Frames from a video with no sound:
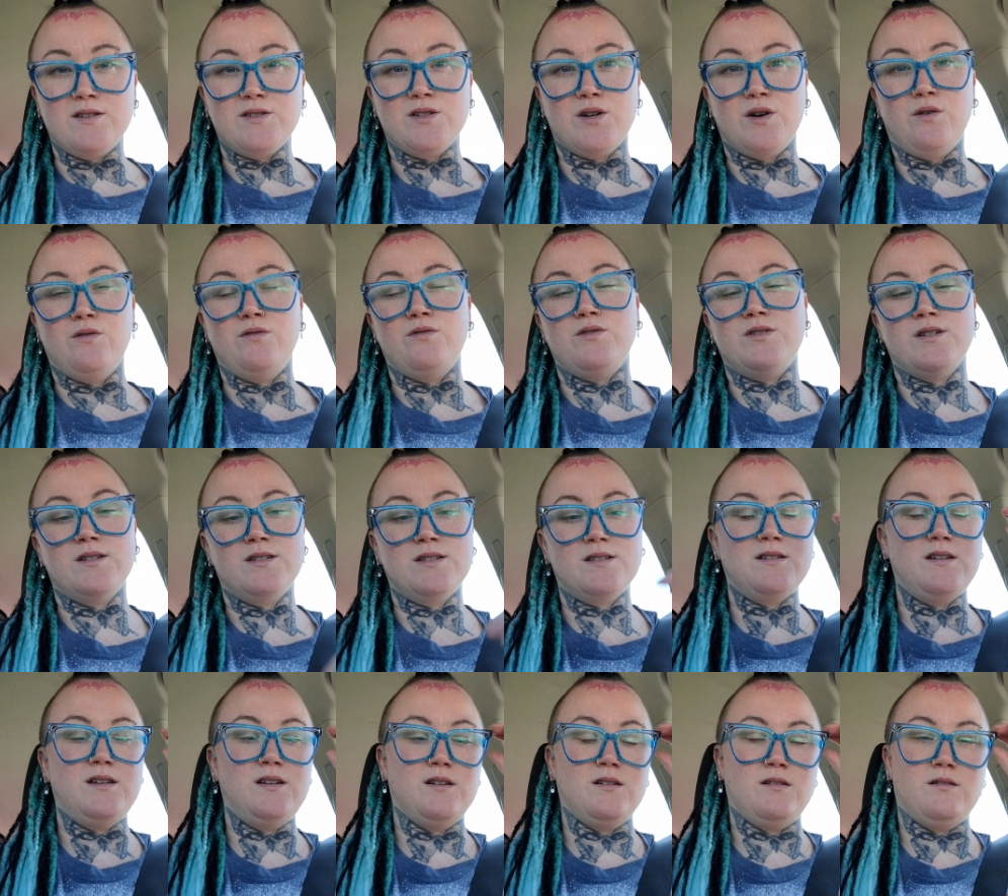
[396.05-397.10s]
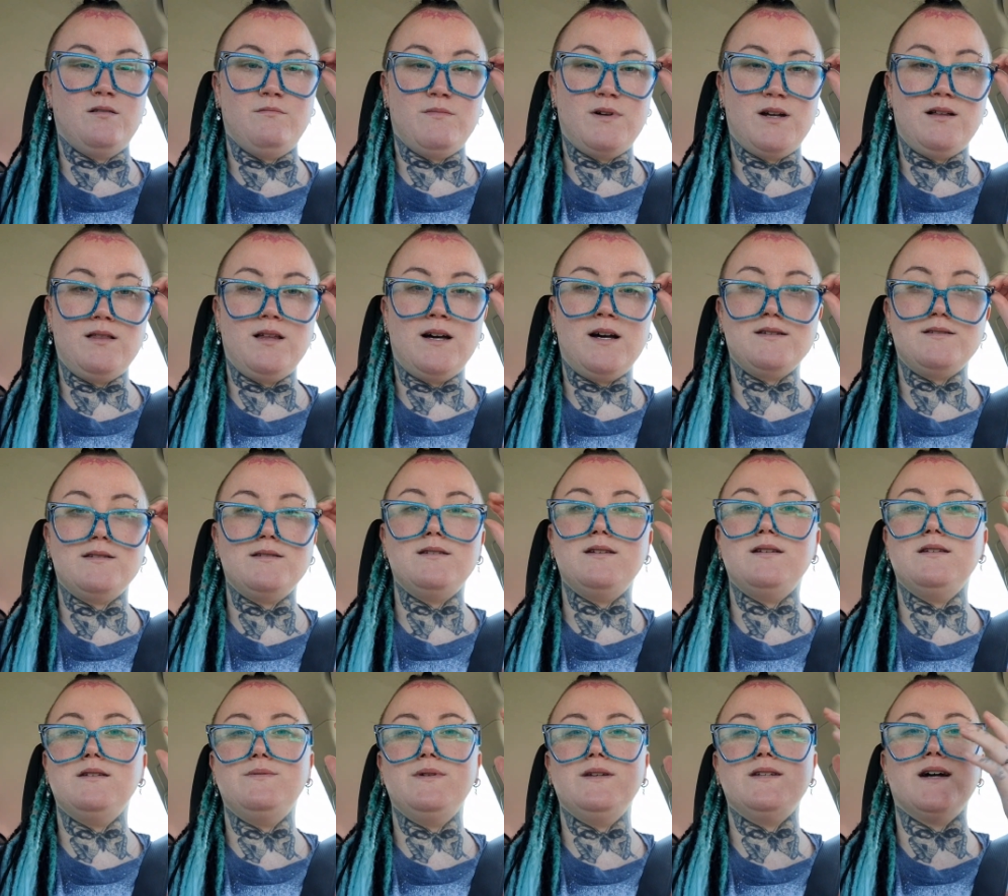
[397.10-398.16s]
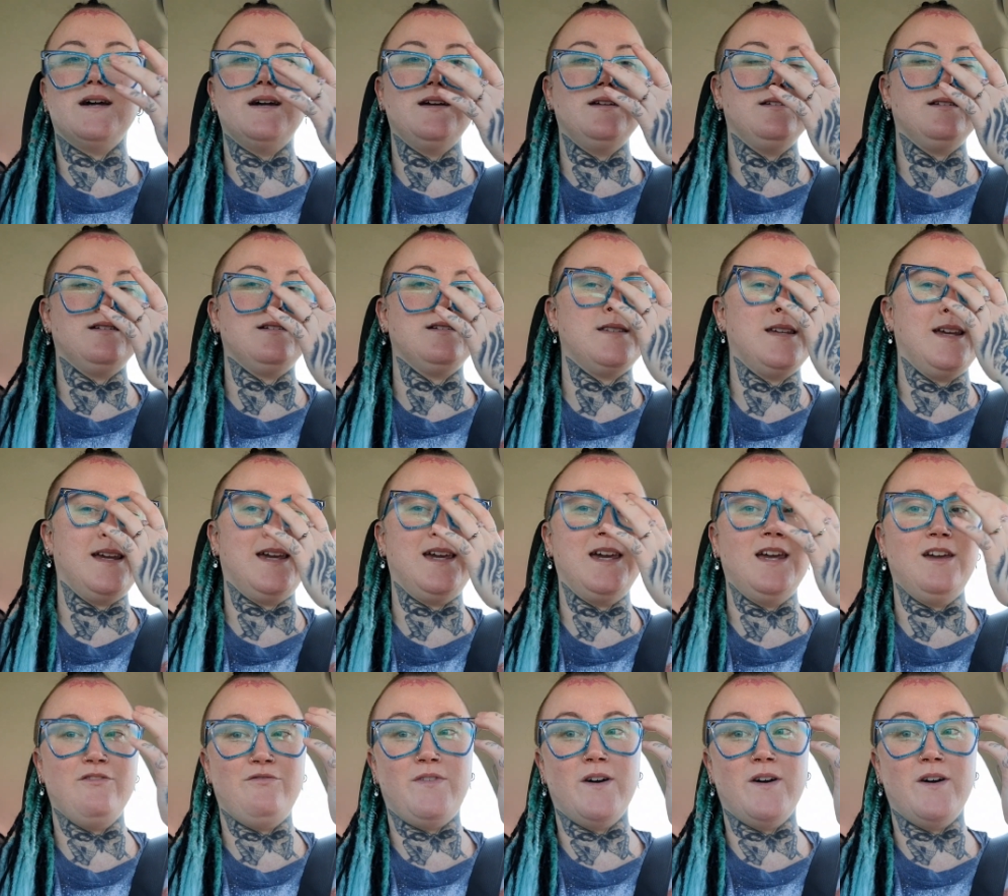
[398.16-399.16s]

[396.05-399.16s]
So just, you know, my glasses need to be tightened because they keep